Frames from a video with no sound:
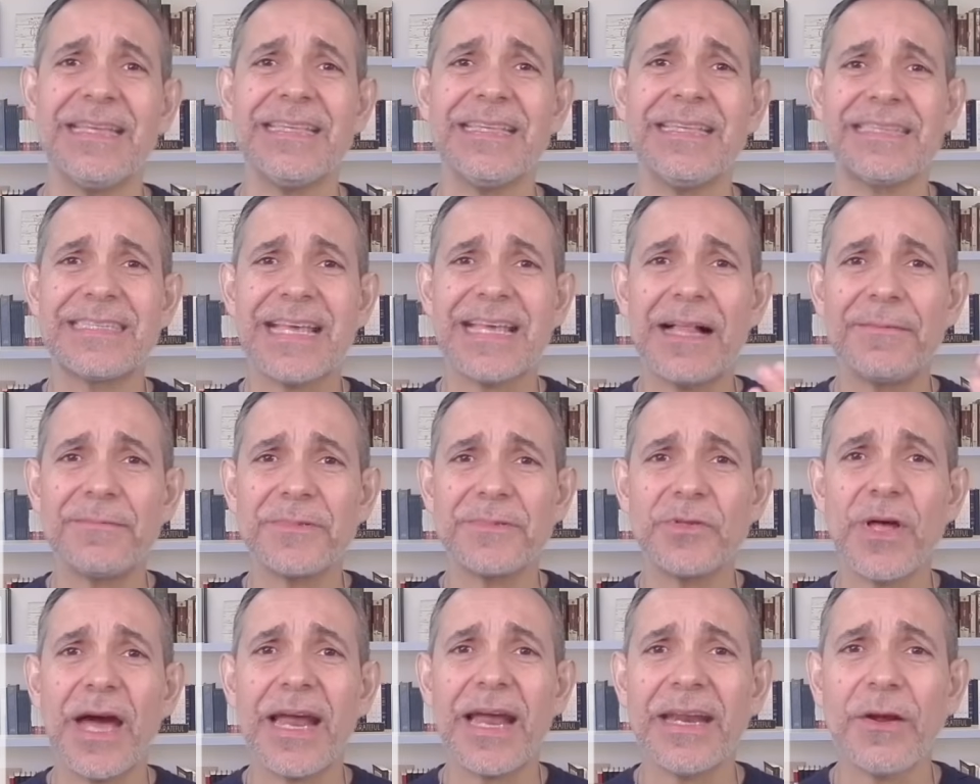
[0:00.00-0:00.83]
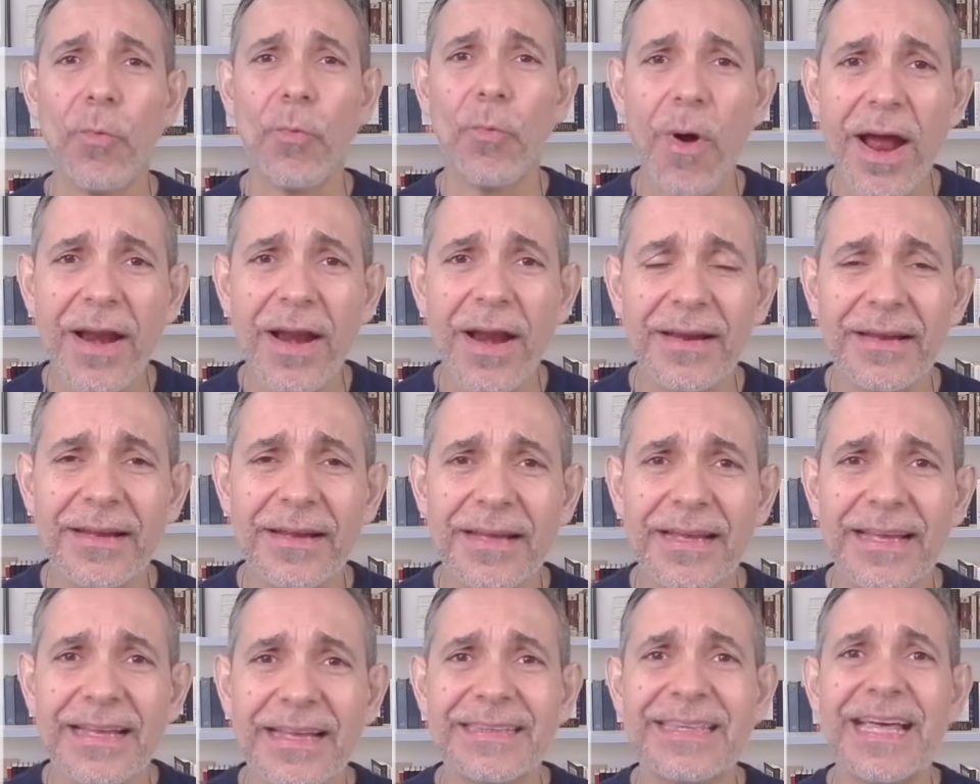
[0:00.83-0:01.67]
in Psalms 91
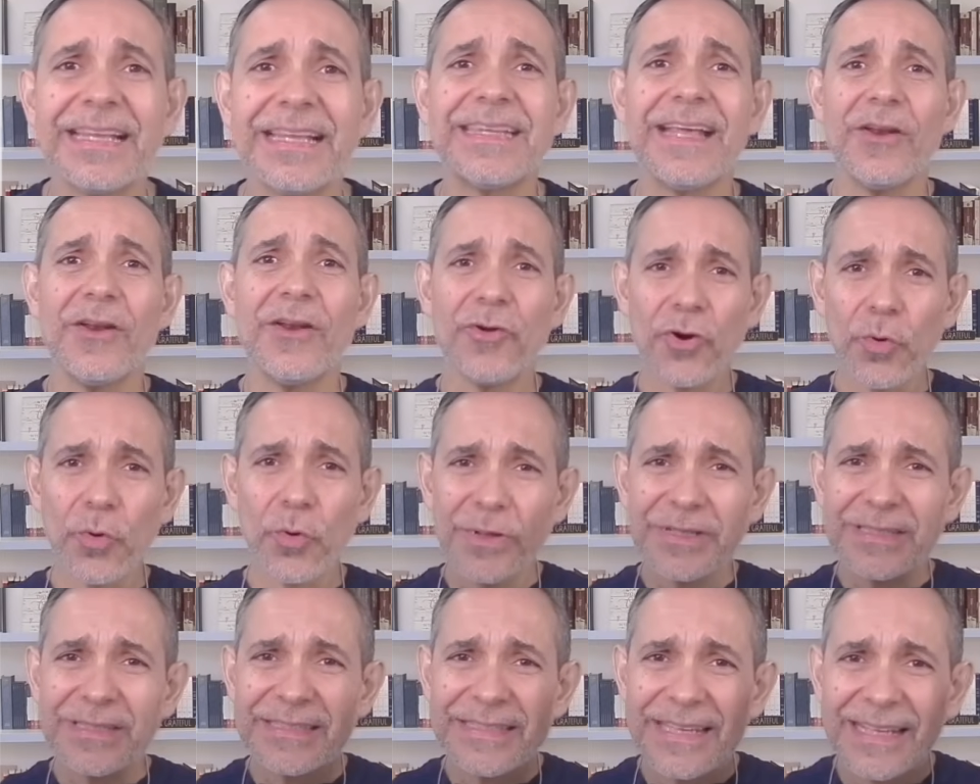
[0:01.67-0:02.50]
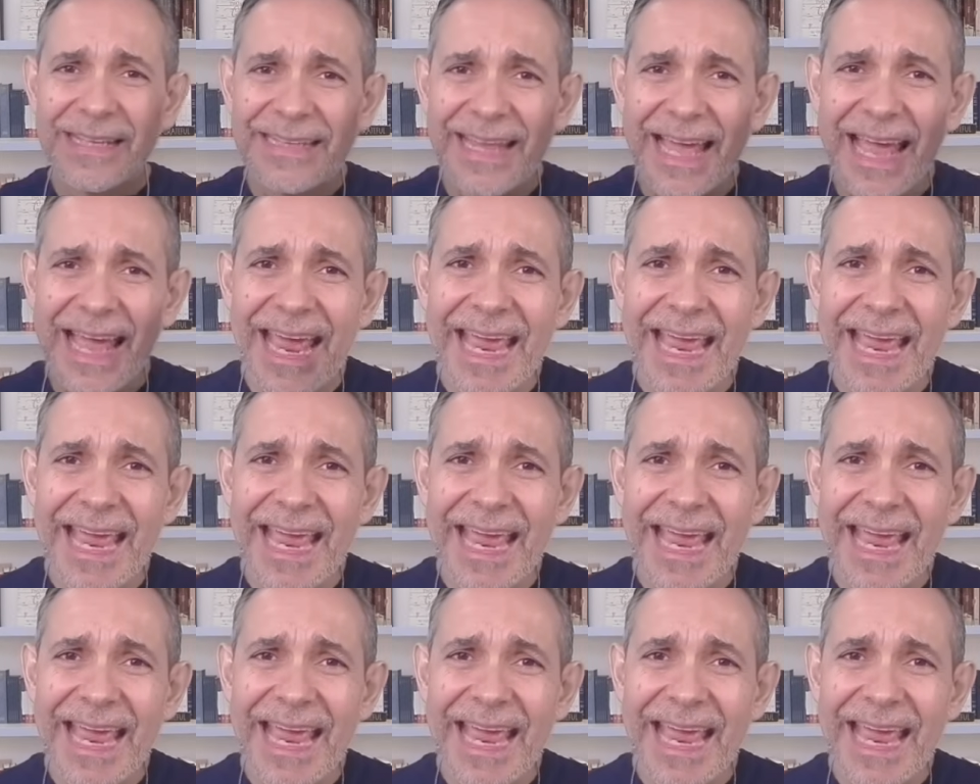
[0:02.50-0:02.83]
that the Lord will send